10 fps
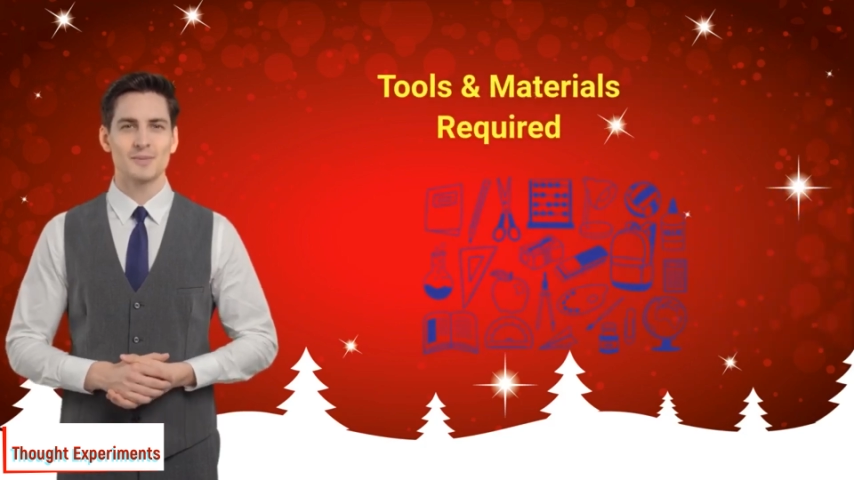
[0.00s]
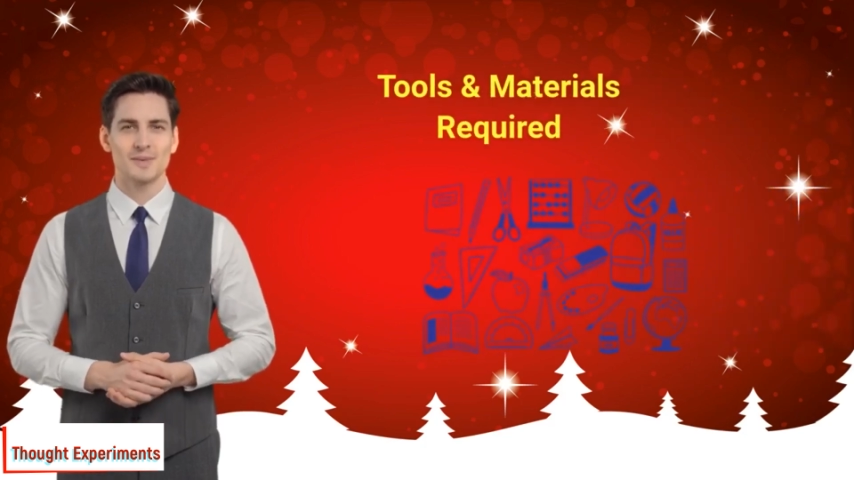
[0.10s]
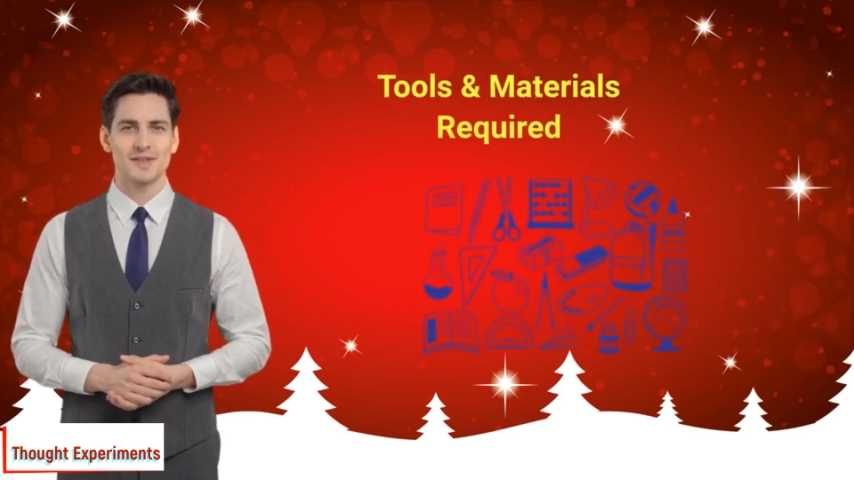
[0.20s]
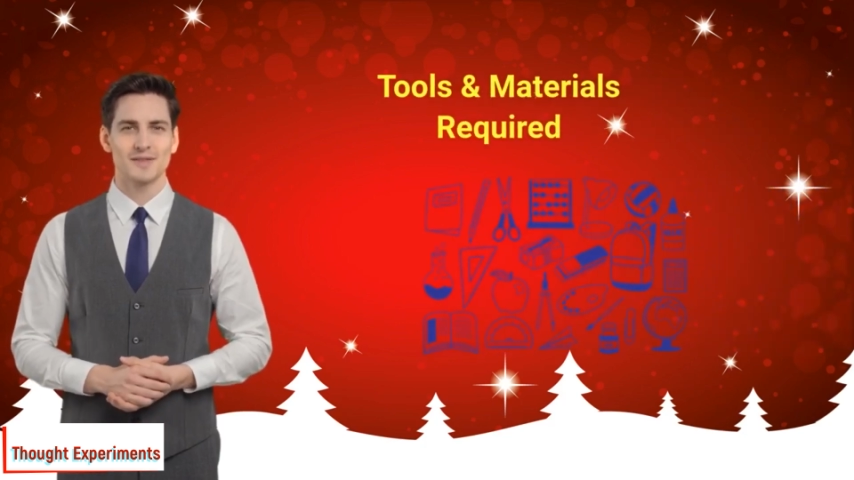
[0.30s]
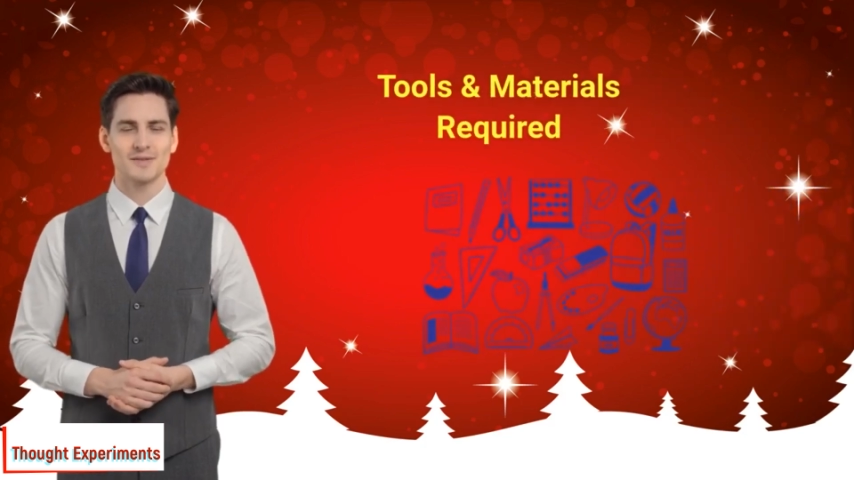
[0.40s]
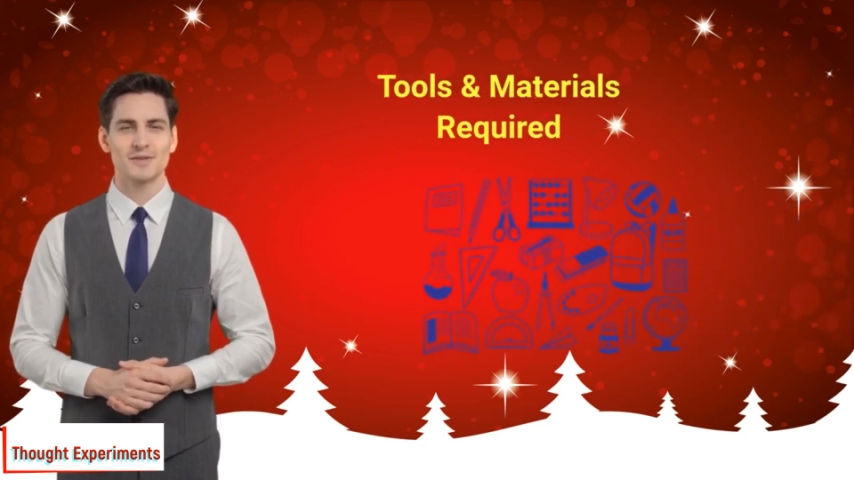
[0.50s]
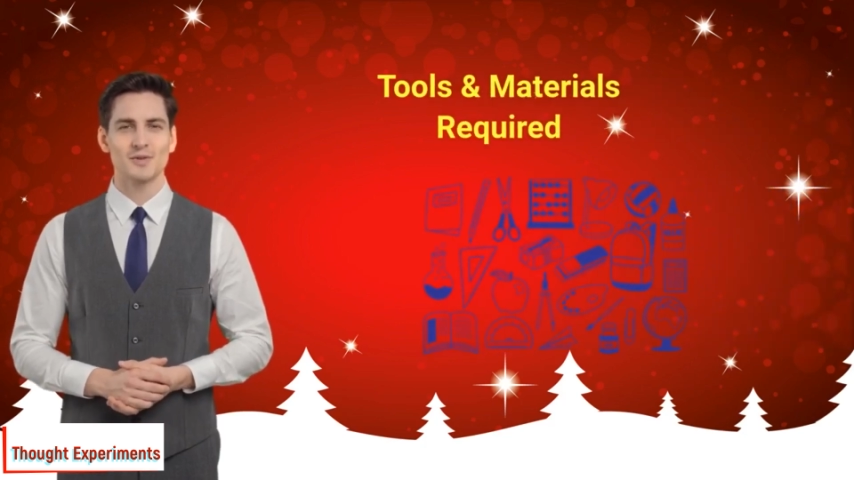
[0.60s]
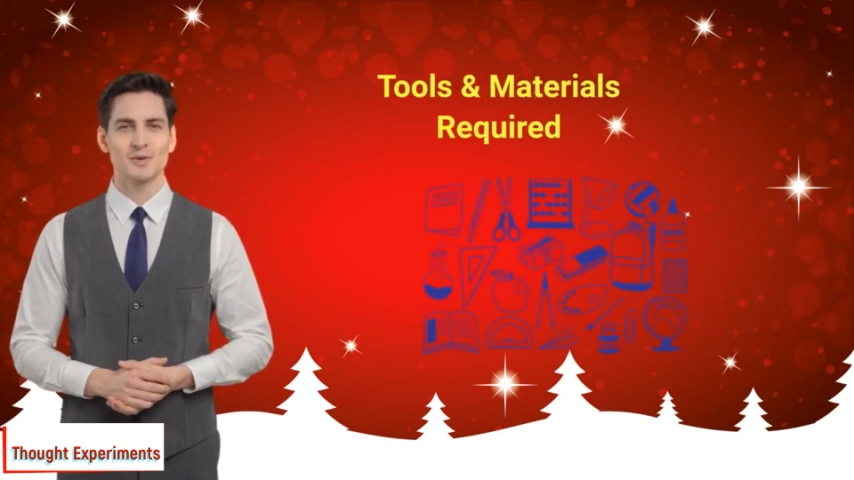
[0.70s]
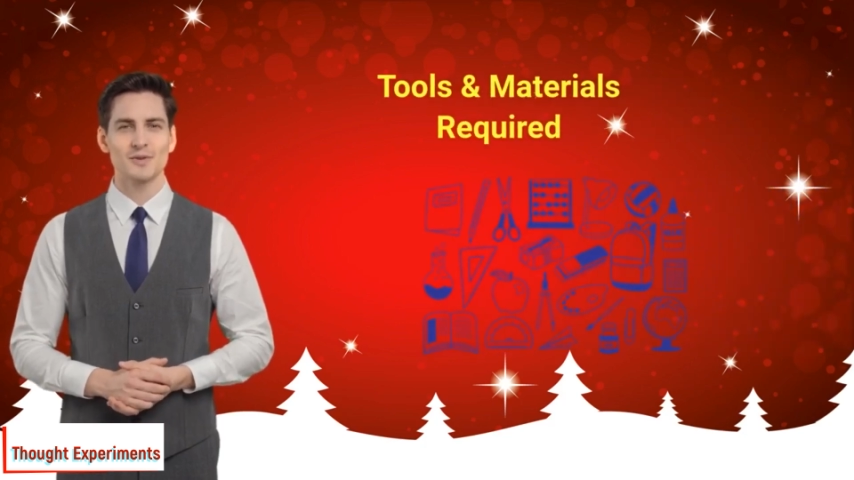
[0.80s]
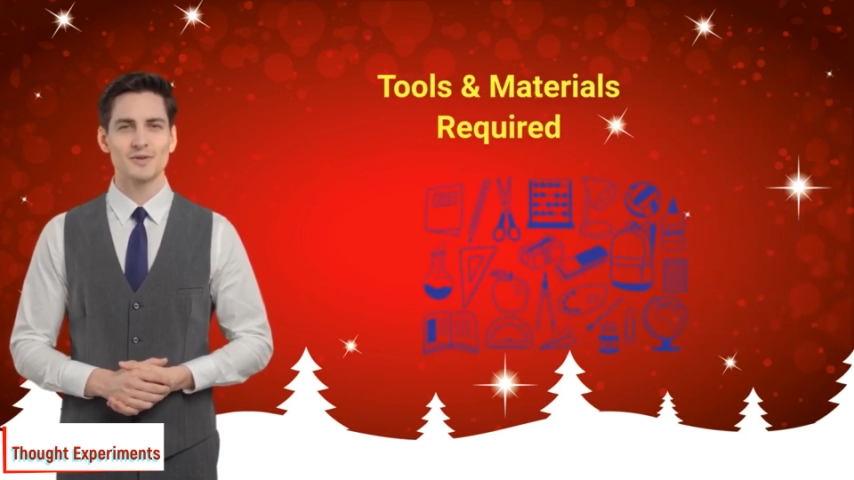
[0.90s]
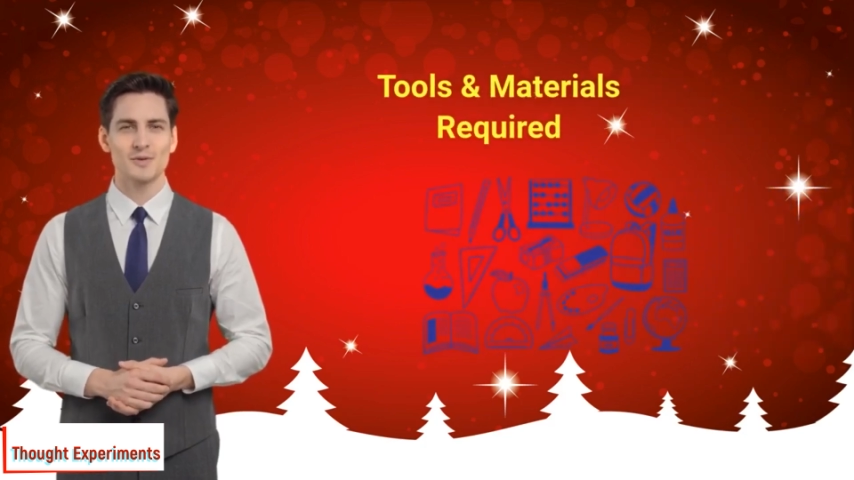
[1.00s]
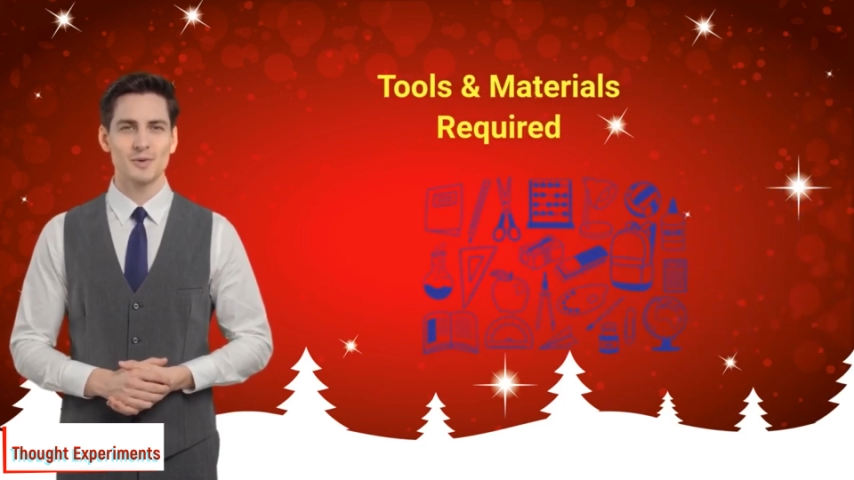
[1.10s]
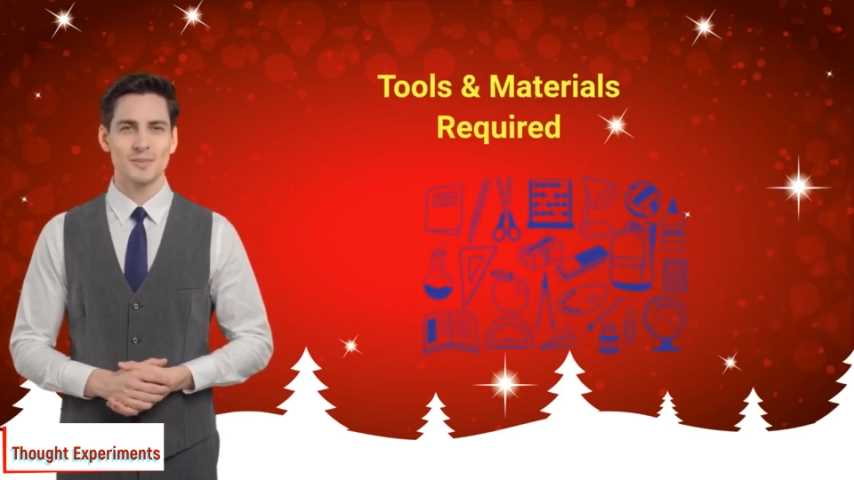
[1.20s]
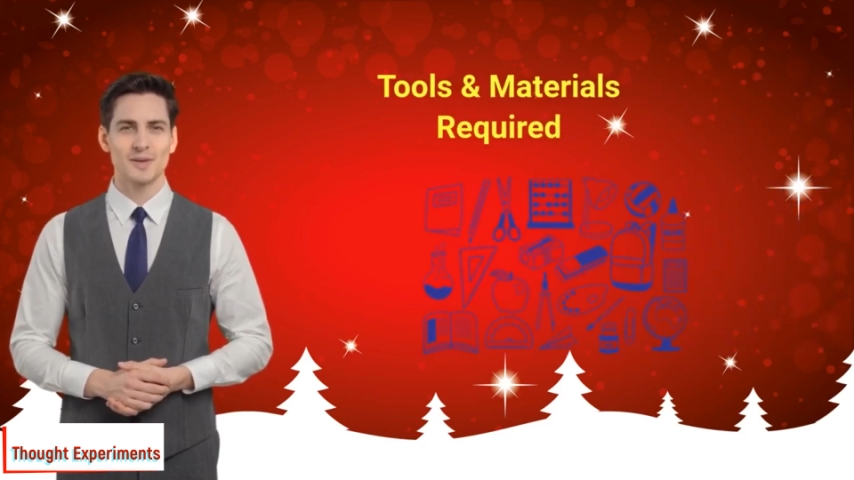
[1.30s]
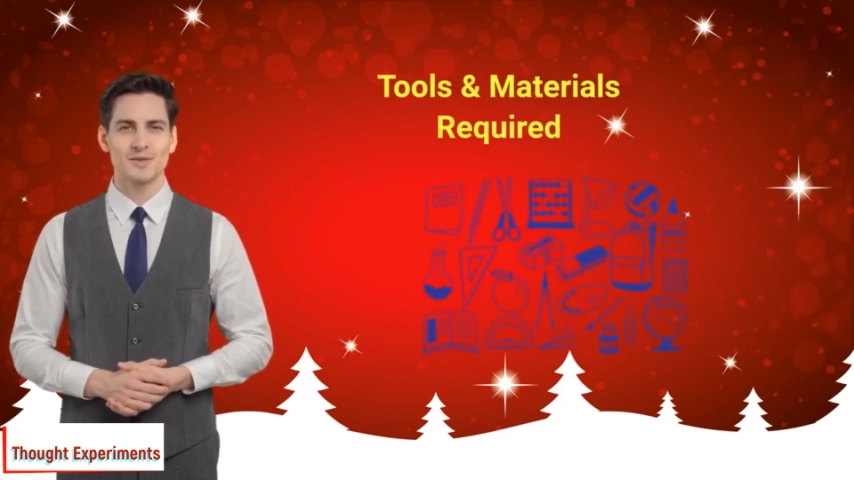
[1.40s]
specific tools
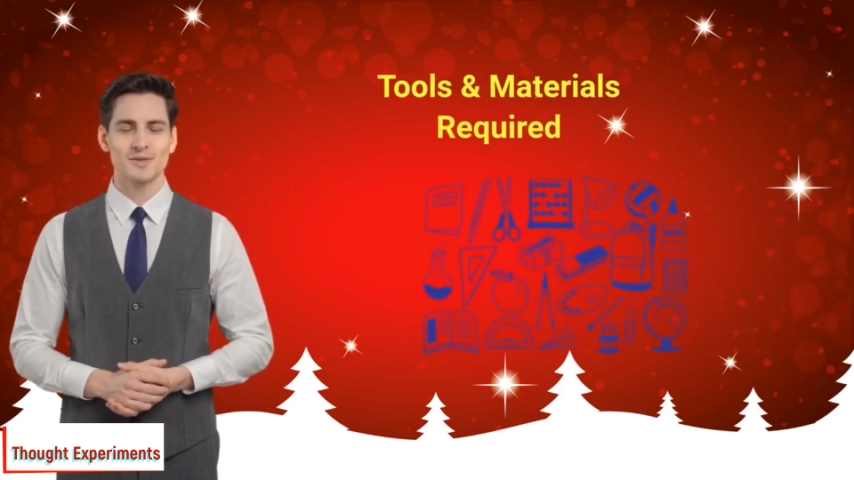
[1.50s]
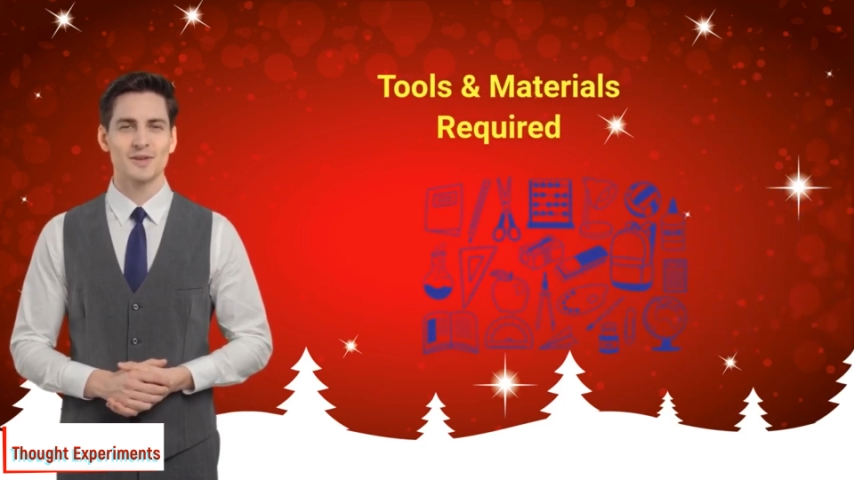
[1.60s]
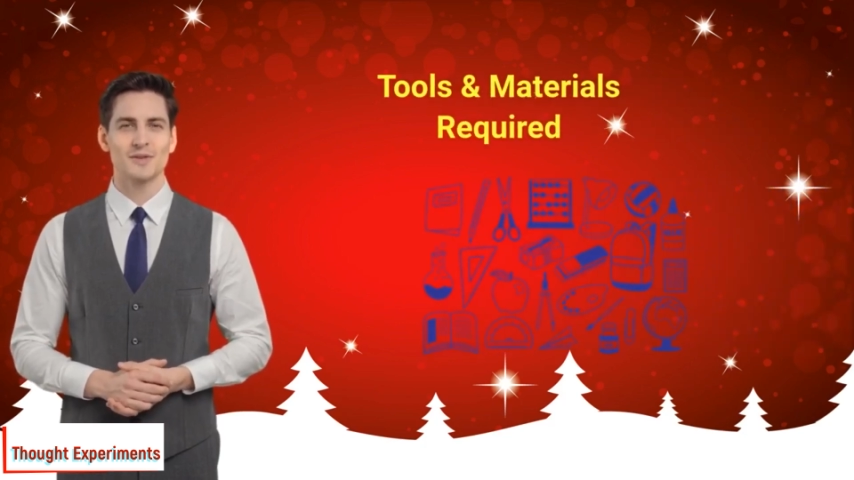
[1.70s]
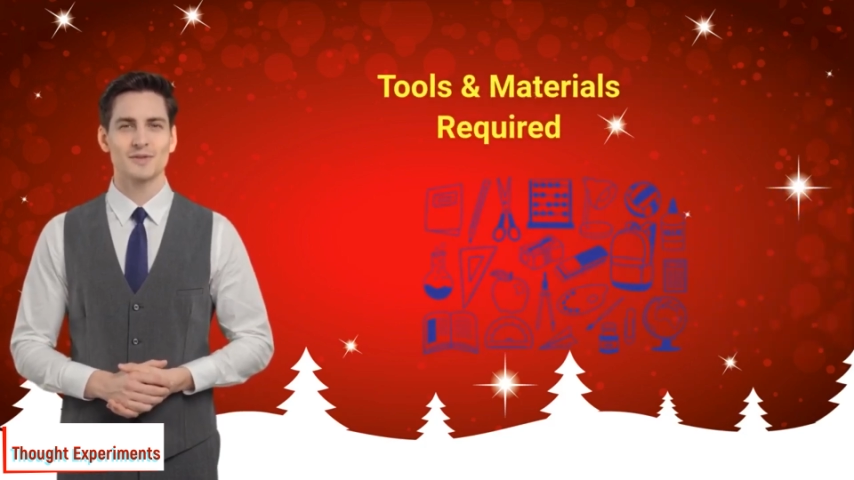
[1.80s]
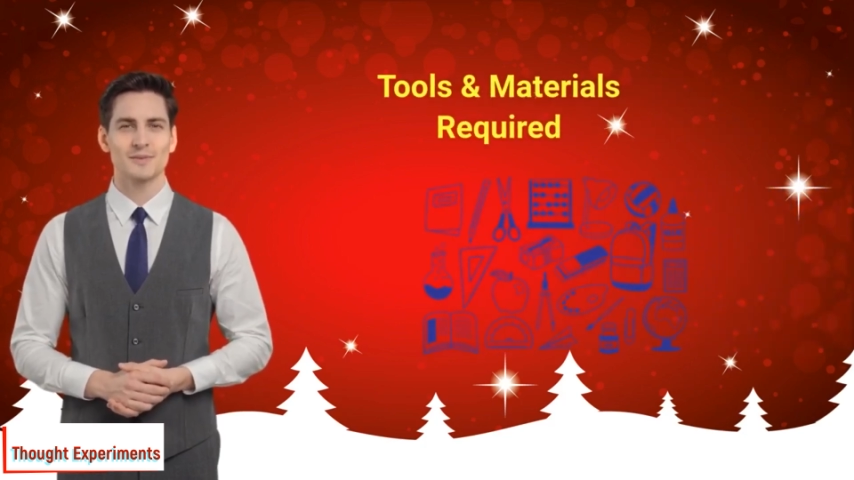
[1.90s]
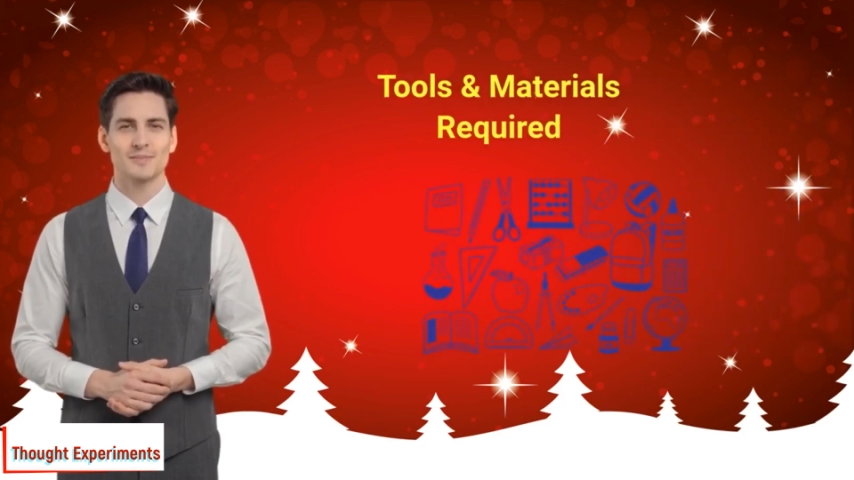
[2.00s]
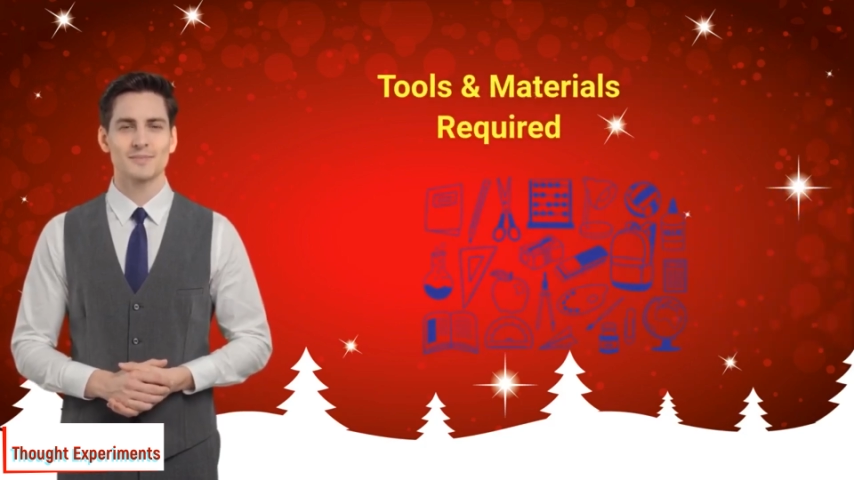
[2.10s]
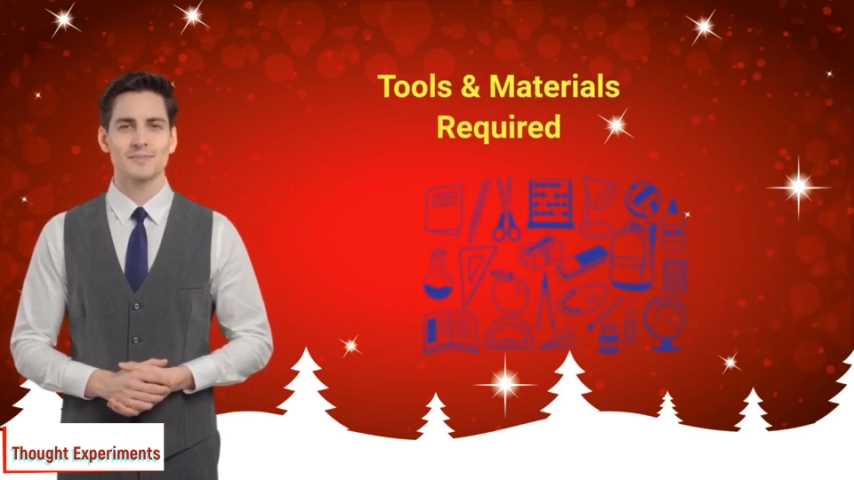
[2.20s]
or materials.